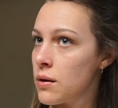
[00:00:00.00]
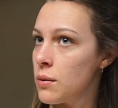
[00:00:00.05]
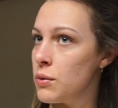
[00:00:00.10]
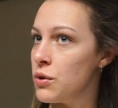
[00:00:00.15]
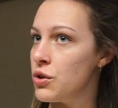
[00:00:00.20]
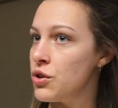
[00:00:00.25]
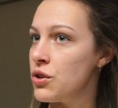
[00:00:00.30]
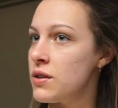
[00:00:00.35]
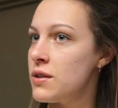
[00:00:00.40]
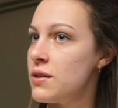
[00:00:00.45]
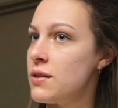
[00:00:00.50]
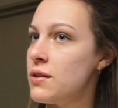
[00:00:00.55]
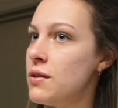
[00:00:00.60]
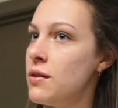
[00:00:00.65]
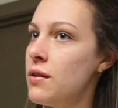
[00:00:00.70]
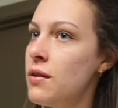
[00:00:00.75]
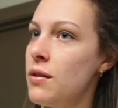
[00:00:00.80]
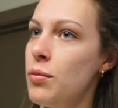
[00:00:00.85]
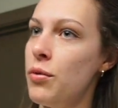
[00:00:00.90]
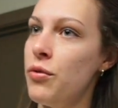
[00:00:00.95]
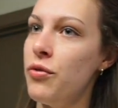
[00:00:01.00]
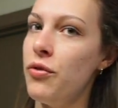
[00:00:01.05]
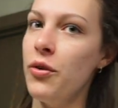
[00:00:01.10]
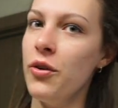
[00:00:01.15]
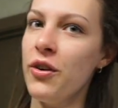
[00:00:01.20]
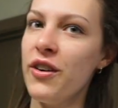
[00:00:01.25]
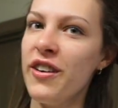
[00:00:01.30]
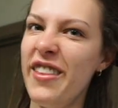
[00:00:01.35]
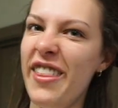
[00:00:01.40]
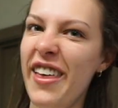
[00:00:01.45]
Can we just, the
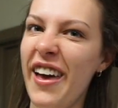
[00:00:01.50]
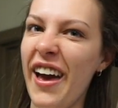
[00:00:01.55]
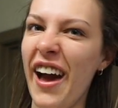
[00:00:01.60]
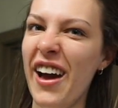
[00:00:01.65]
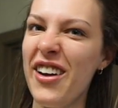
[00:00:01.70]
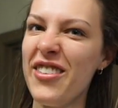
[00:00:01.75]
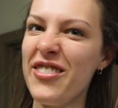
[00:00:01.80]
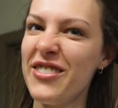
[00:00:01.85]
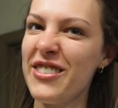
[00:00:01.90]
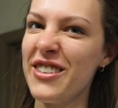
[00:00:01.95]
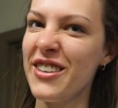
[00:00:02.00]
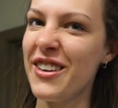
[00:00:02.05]
before and the after?